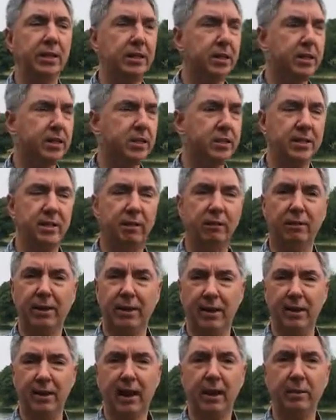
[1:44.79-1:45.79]

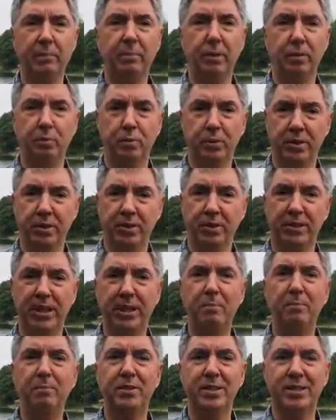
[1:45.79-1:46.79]
necessarily encumbered with the
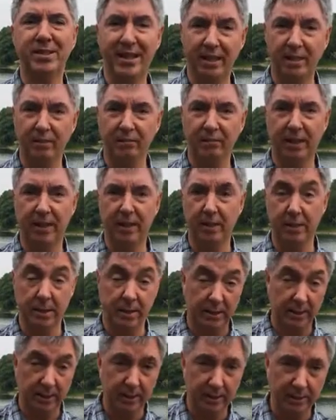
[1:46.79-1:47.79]
same set of
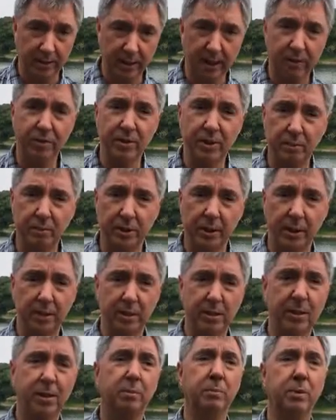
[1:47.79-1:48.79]
legacy. They still have some
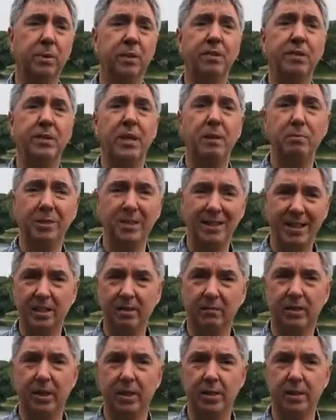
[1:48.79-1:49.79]
legacy, but the same
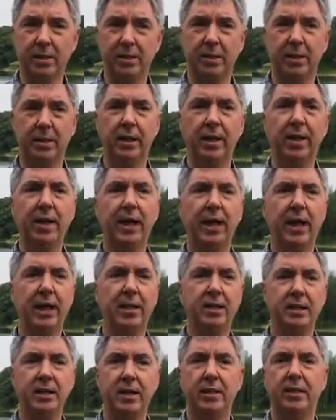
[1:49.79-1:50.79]
set of legacy
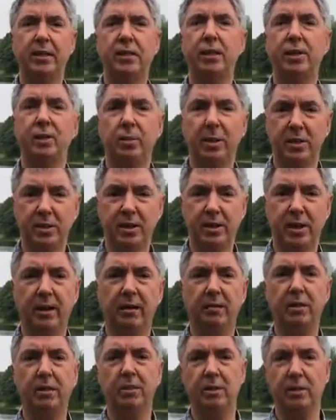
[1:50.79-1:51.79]
as, say, the US
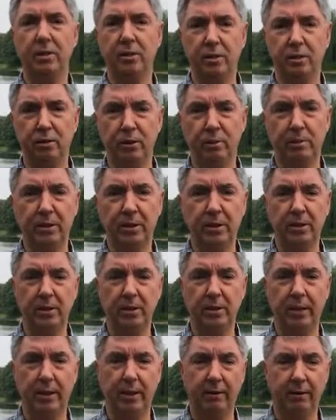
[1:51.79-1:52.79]
carriers and the
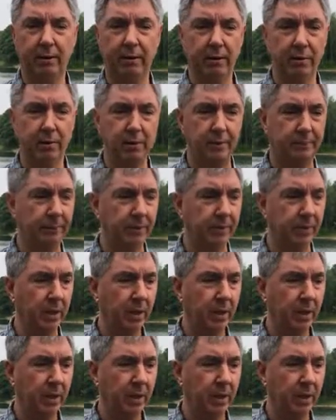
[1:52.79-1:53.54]
European carriers.